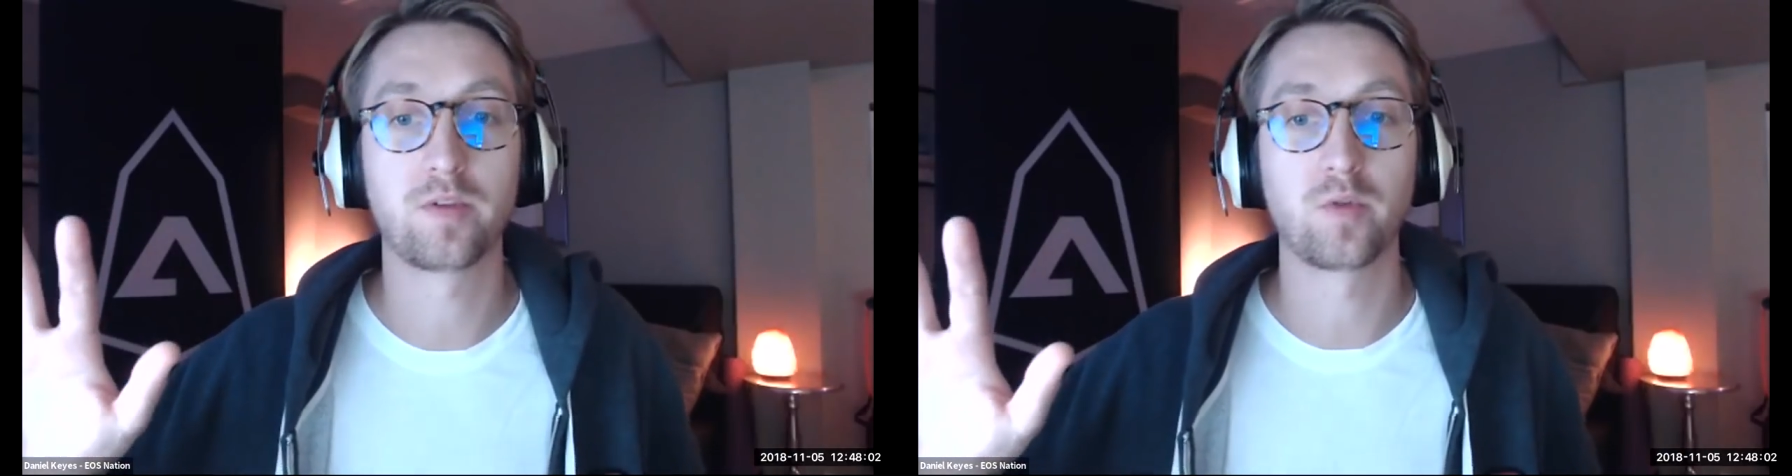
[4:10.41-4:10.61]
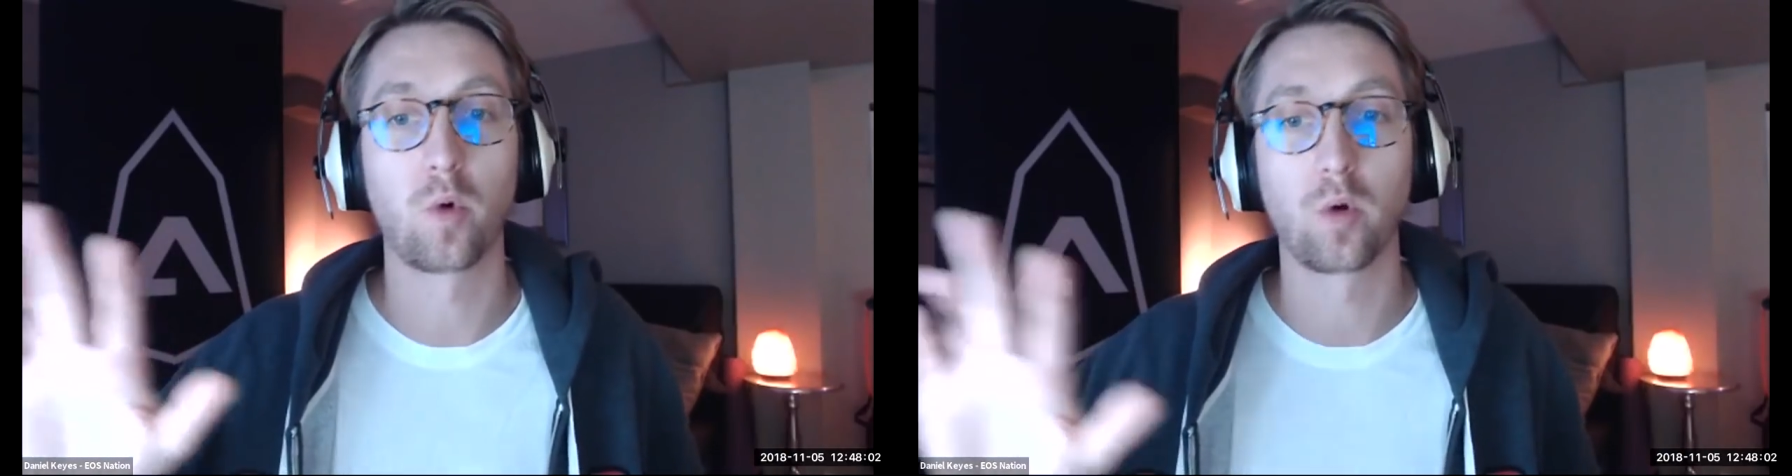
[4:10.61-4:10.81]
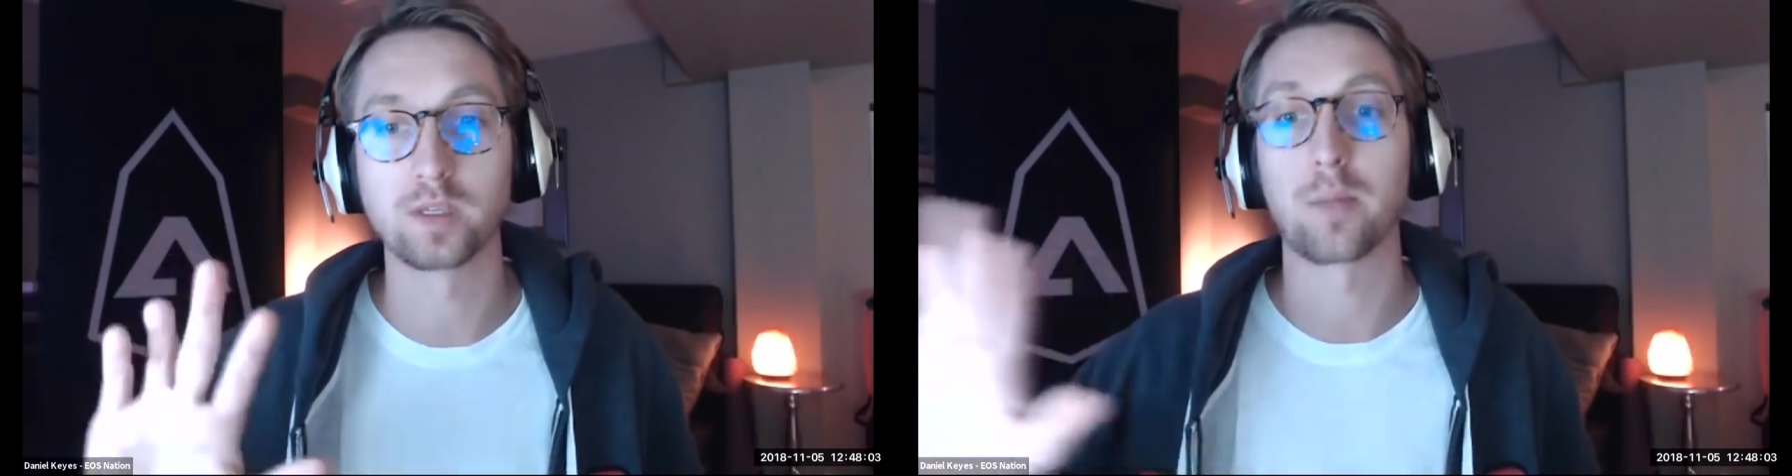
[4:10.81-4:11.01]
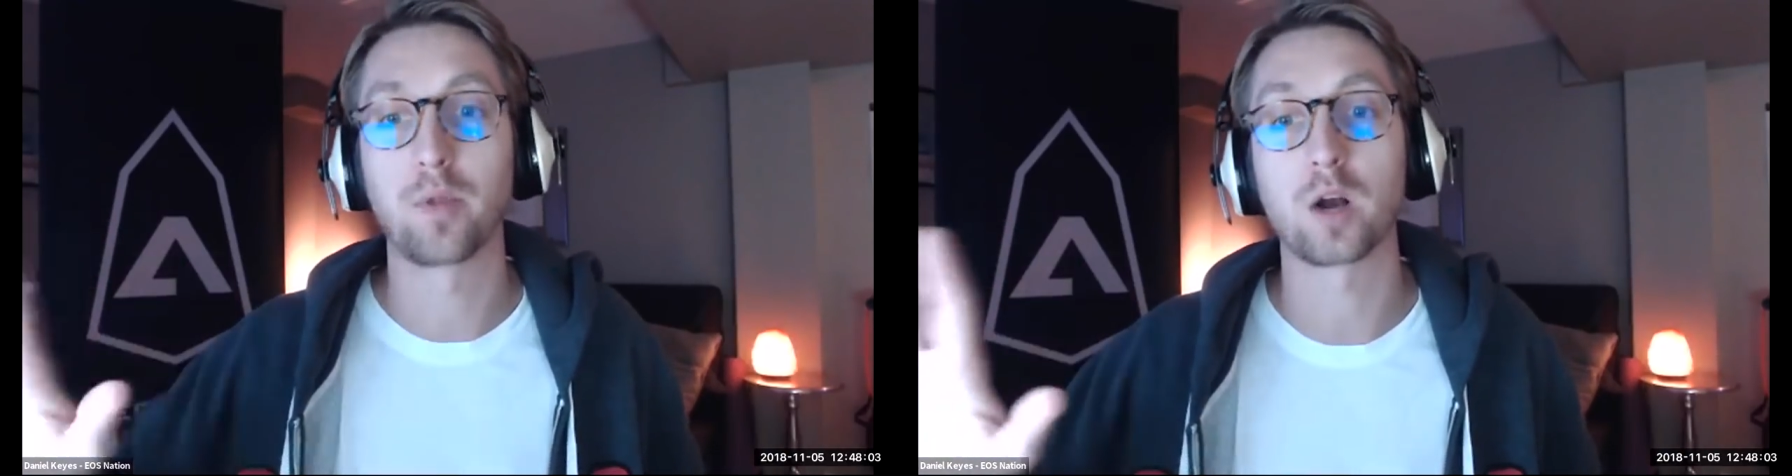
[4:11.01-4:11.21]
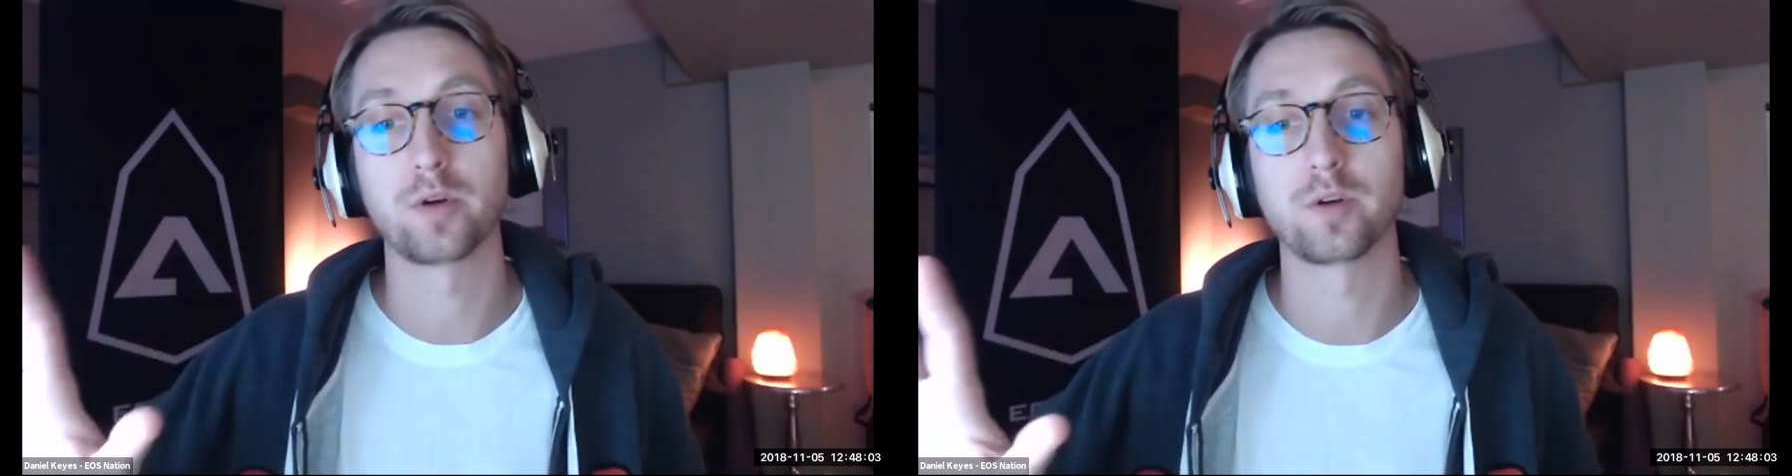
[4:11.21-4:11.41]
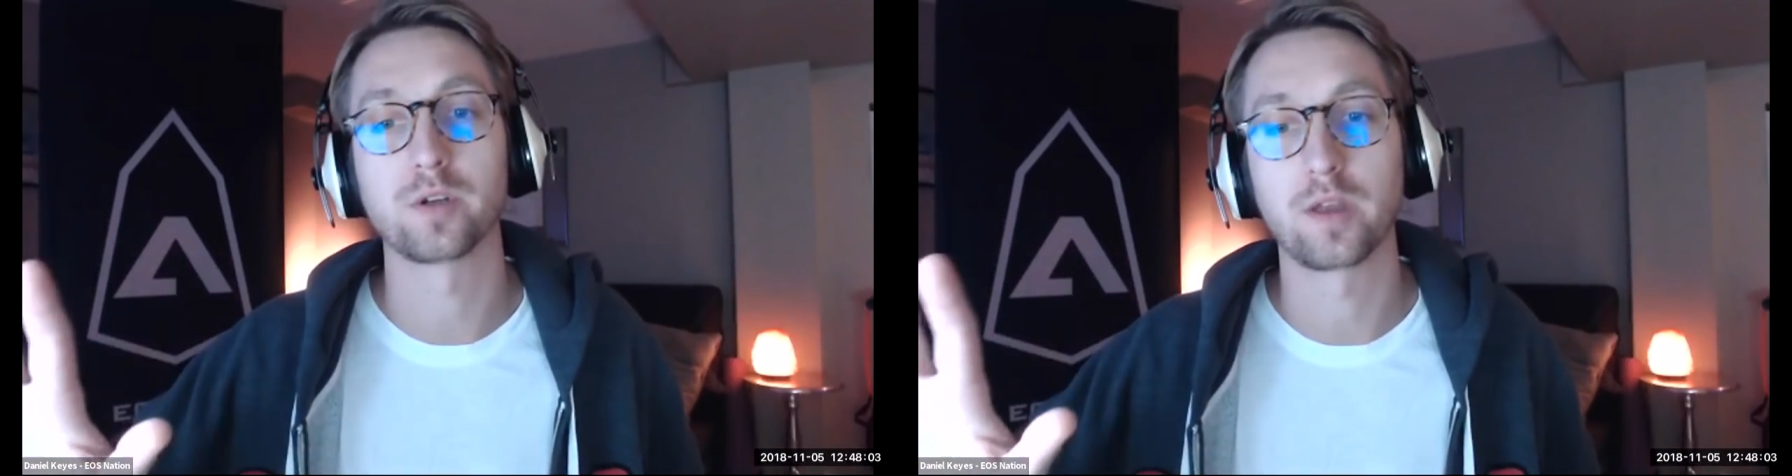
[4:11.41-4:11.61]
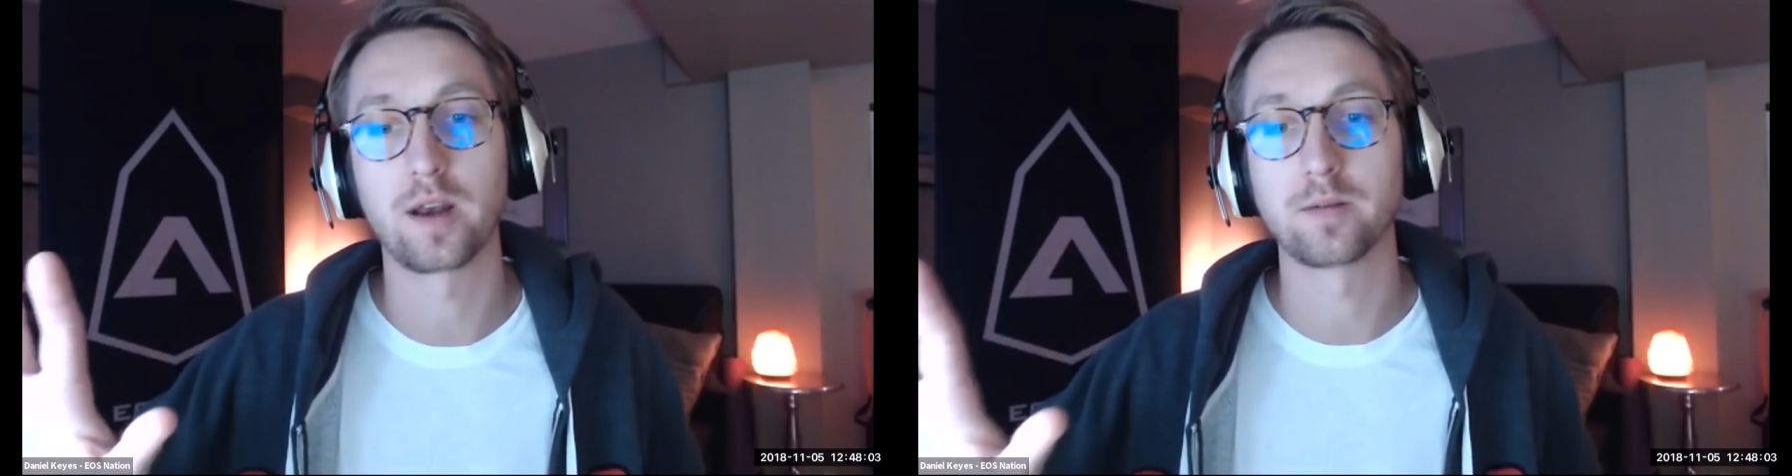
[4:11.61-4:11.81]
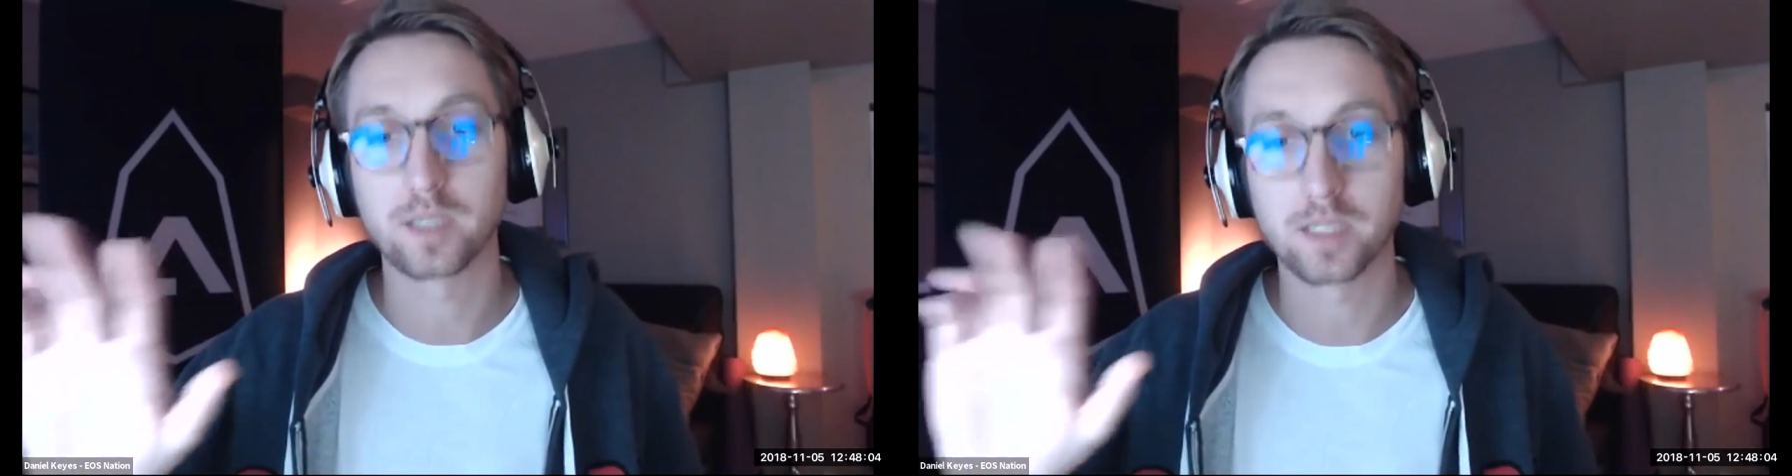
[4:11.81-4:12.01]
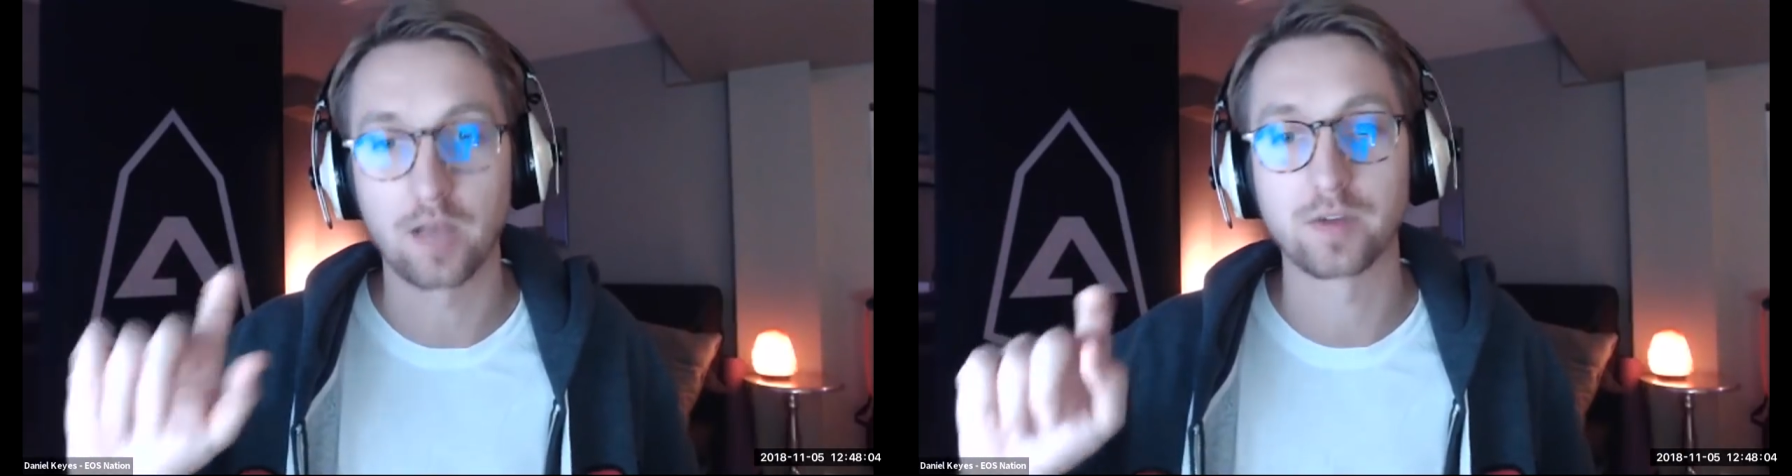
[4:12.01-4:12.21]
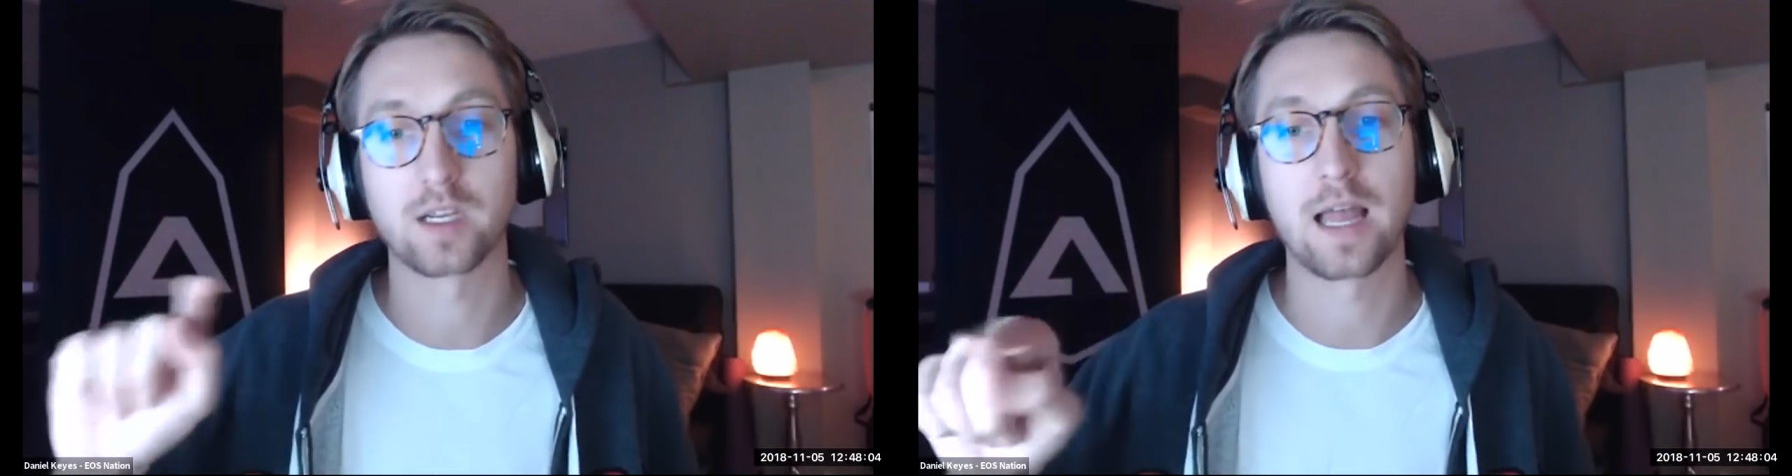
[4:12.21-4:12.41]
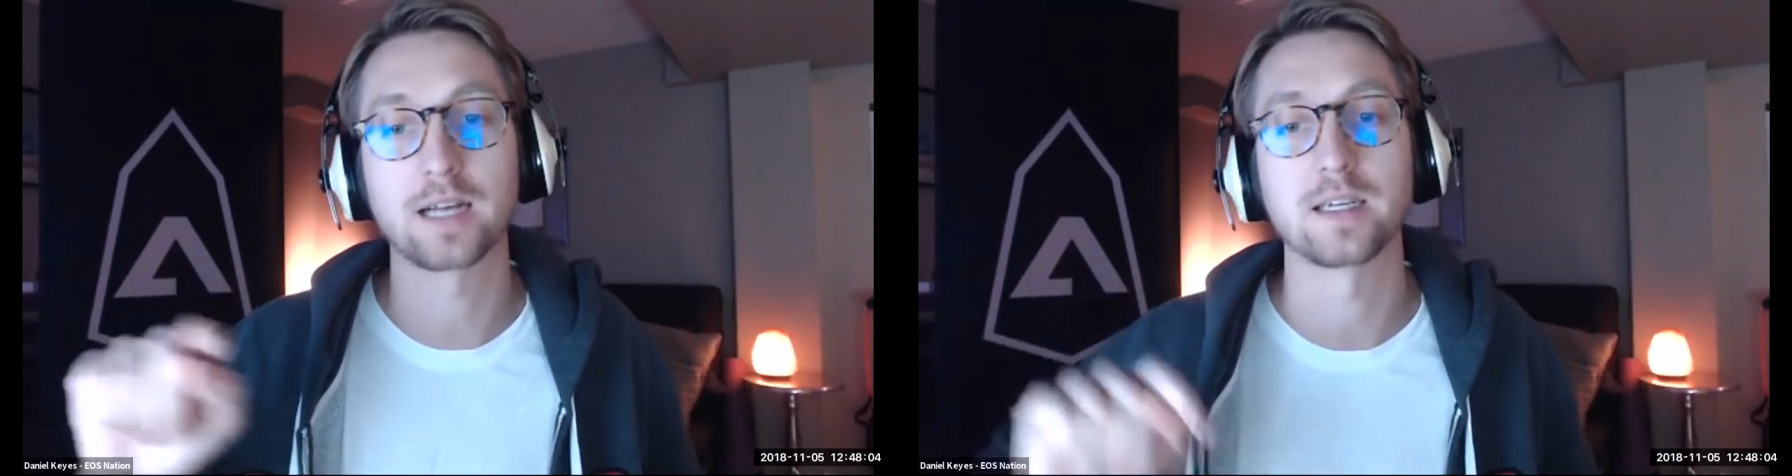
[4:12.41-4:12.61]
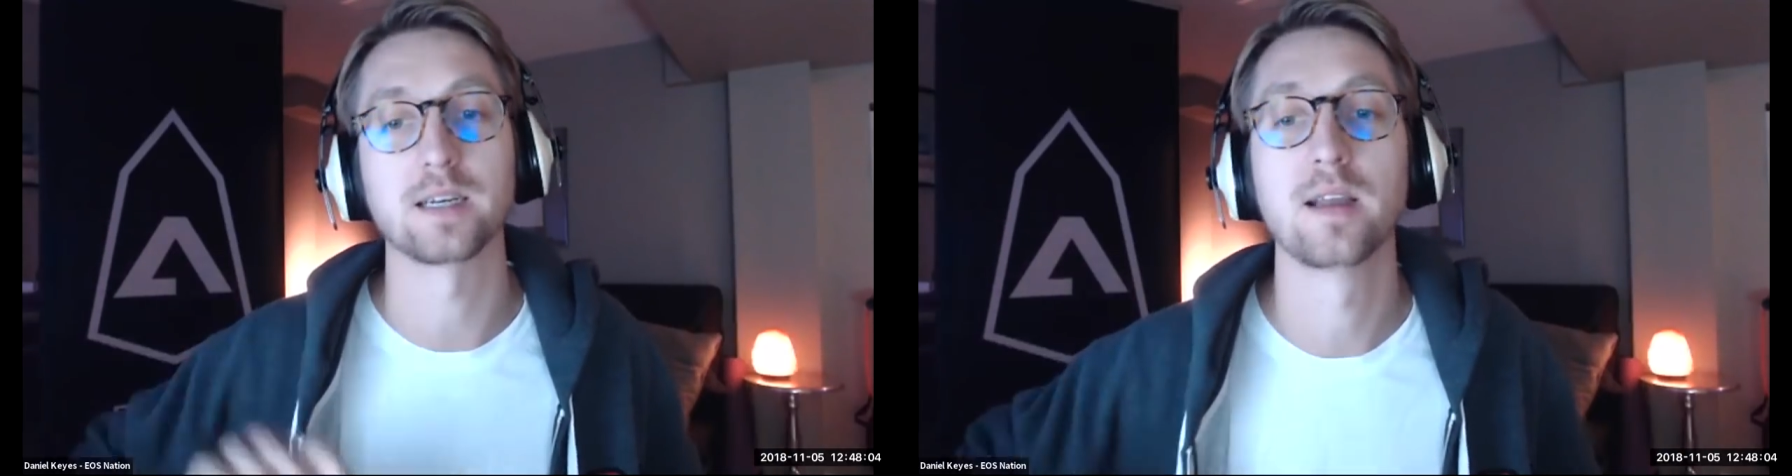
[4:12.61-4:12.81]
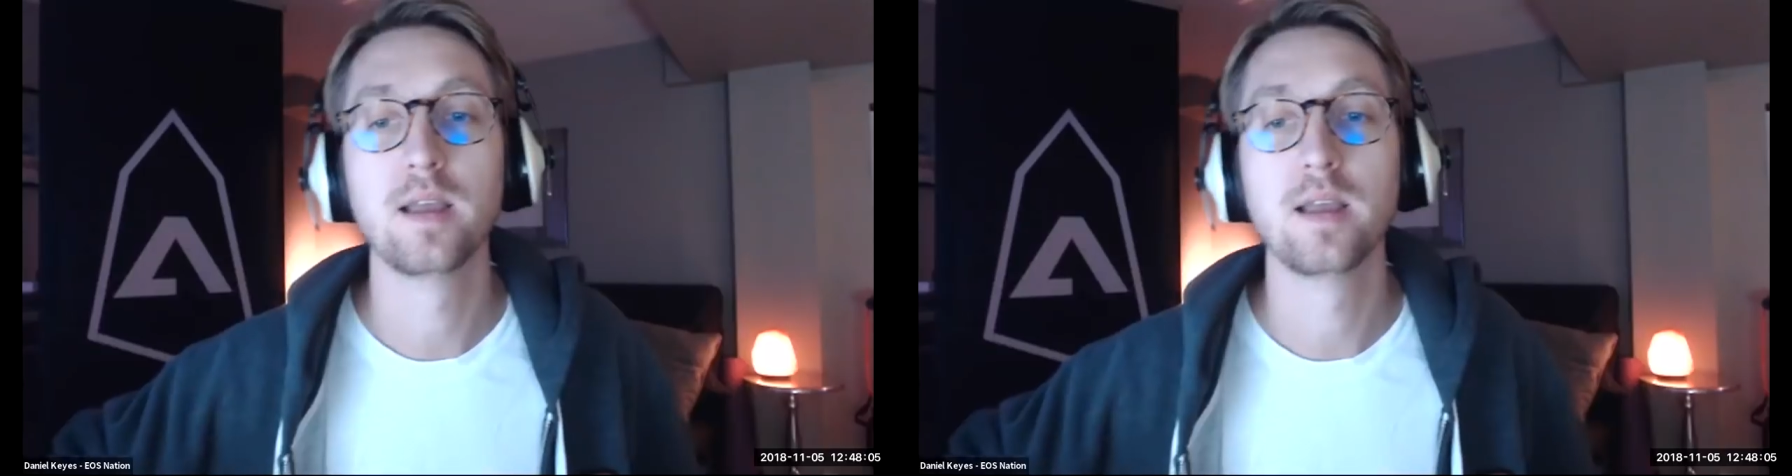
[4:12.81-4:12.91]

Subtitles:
towards that block producer that I self-selected.